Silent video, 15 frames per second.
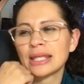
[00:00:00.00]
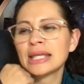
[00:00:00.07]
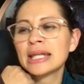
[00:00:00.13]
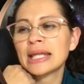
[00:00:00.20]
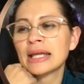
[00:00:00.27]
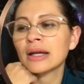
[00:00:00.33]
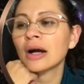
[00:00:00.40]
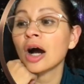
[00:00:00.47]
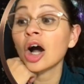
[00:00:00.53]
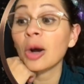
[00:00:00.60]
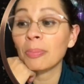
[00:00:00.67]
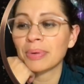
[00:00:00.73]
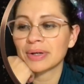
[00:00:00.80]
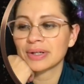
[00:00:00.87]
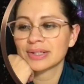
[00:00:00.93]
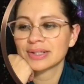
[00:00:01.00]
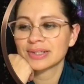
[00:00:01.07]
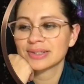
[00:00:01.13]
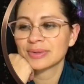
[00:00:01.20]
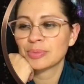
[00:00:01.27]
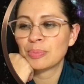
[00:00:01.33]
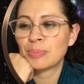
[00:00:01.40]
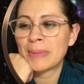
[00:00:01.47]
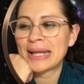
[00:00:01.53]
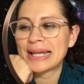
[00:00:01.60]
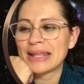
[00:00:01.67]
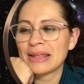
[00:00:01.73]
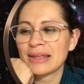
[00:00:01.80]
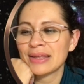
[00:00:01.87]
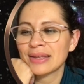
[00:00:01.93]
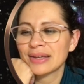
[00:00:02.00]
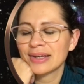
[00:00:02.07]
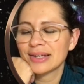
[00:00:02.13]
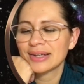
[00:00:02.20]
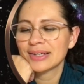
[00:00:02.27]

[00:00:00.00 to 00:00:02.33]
eating up many